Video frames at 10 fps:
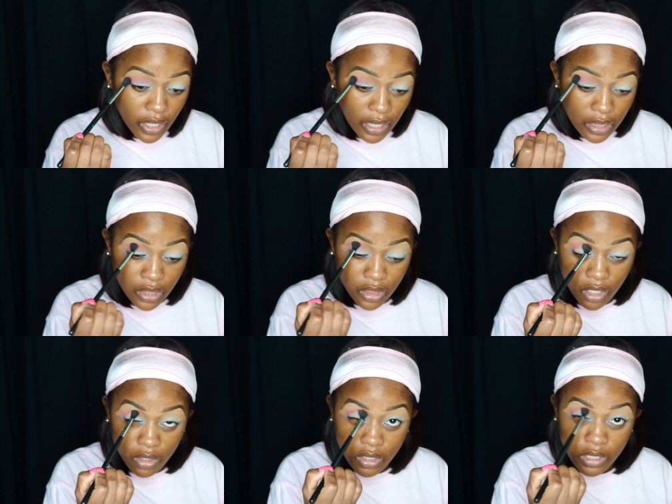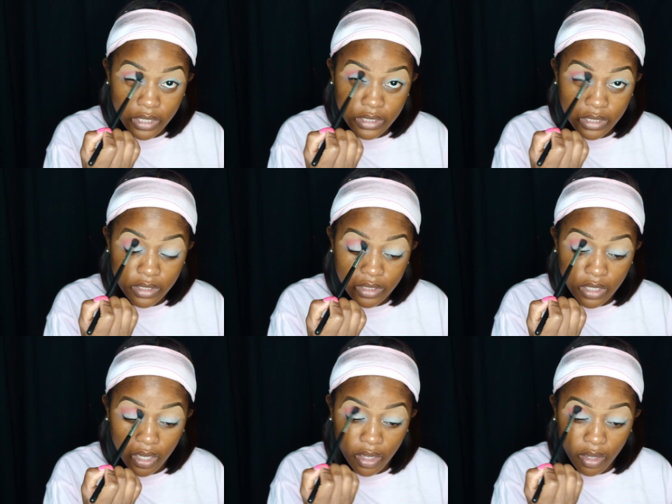yeah, loneliness
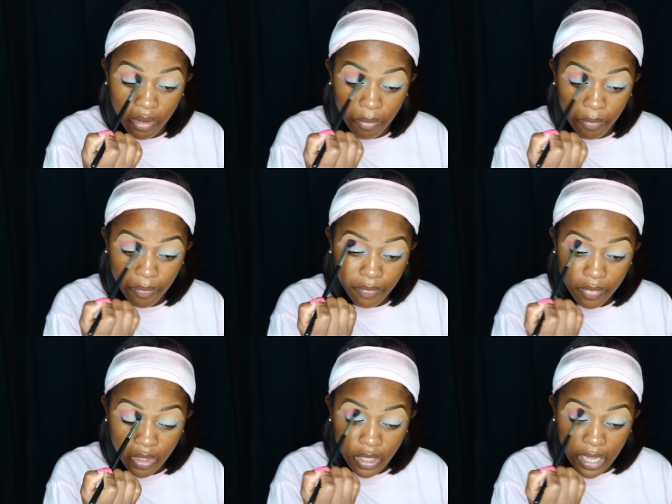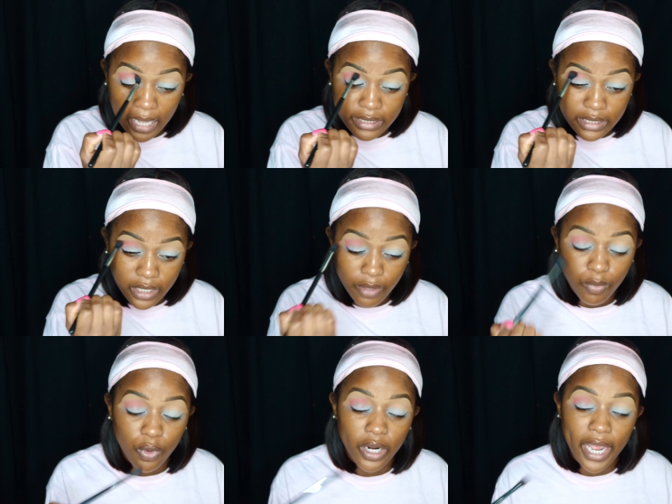is I see
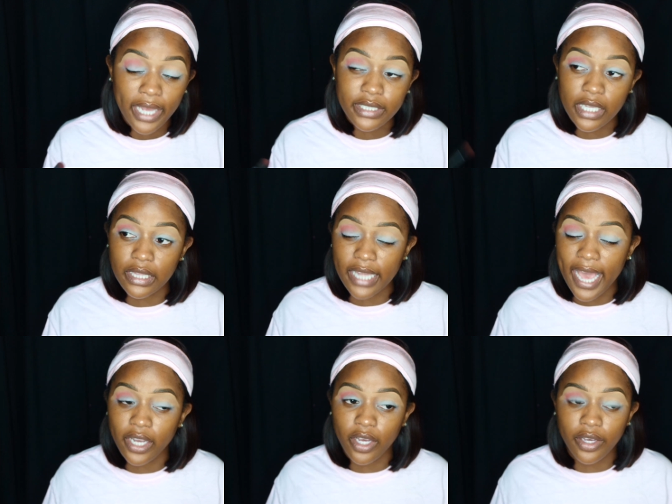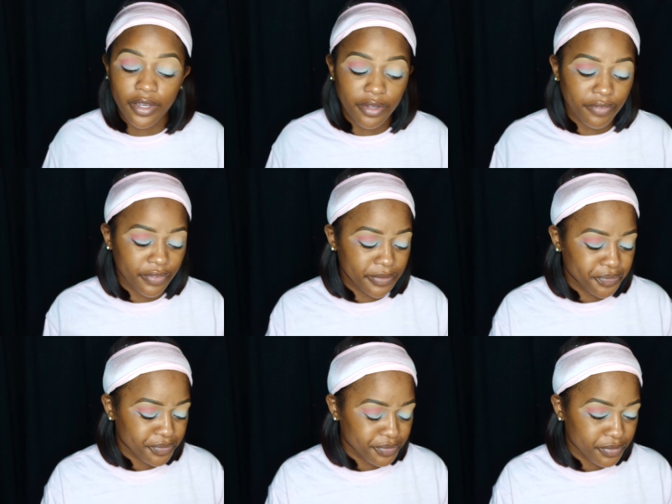it more as a lack of
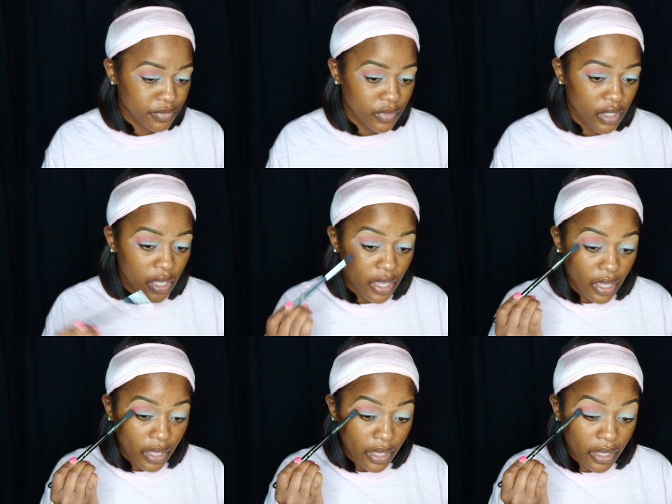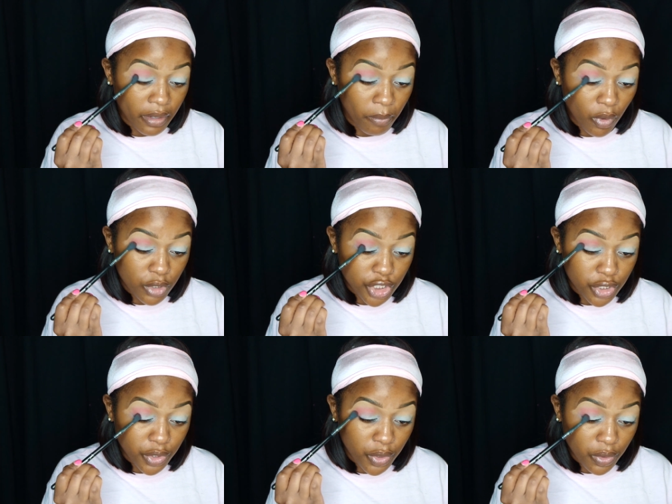an
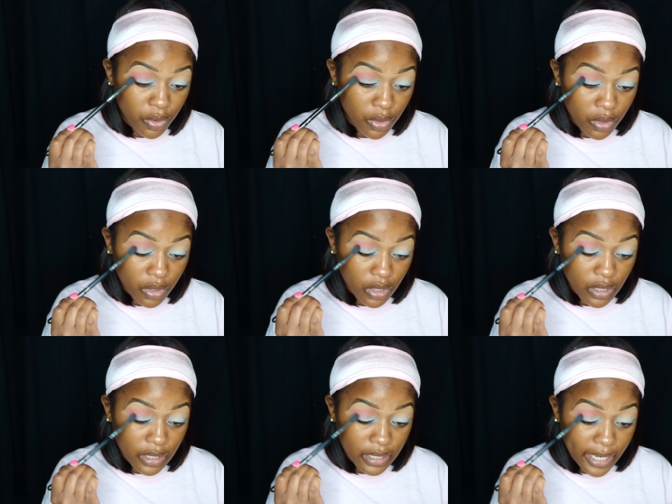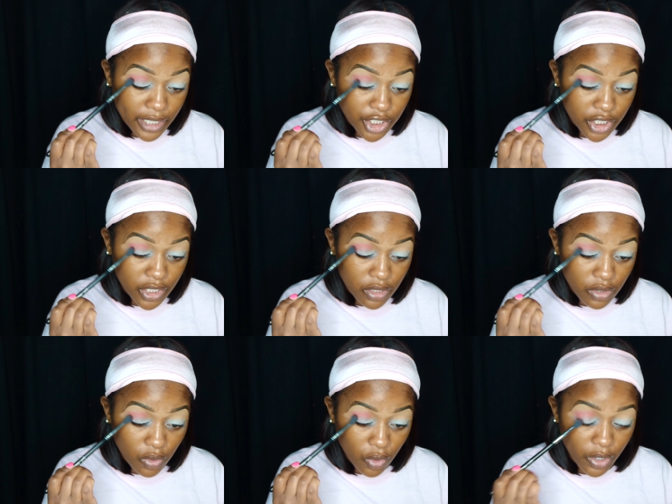emotional
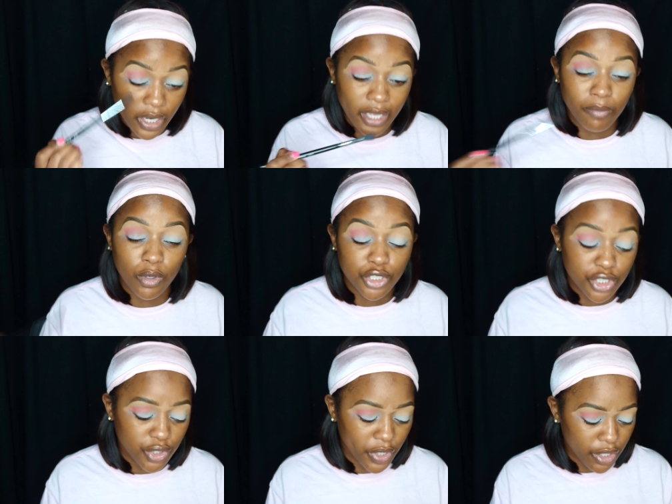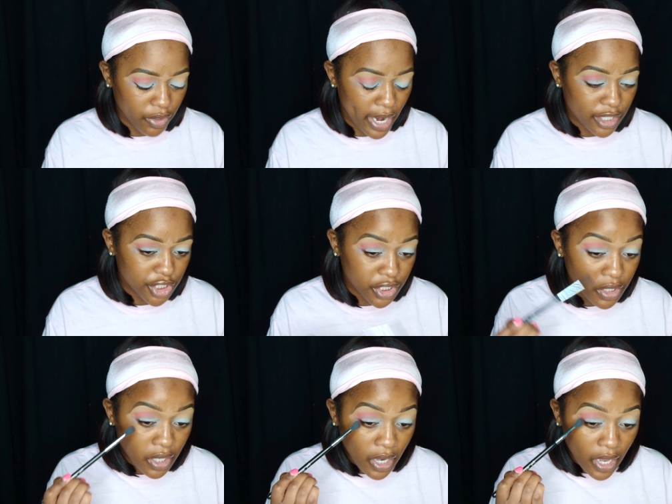connection or emotional
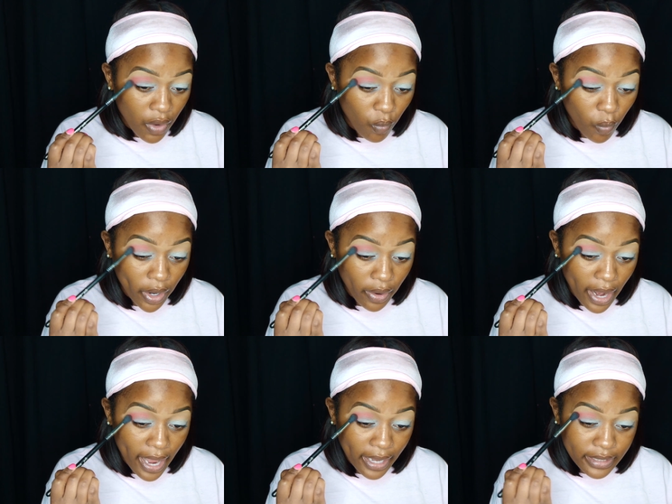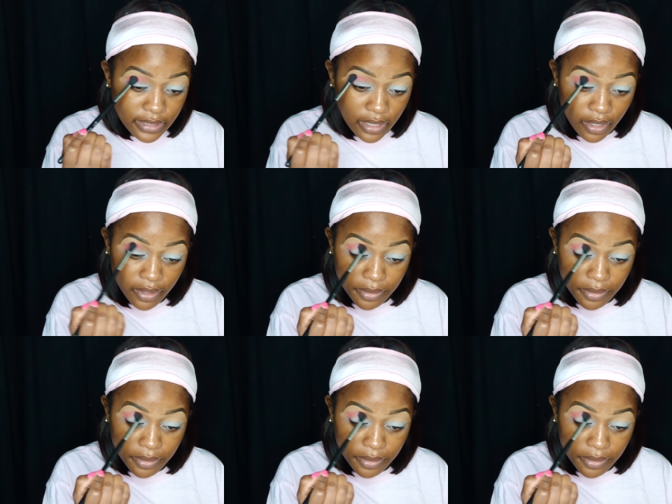interaction, whereas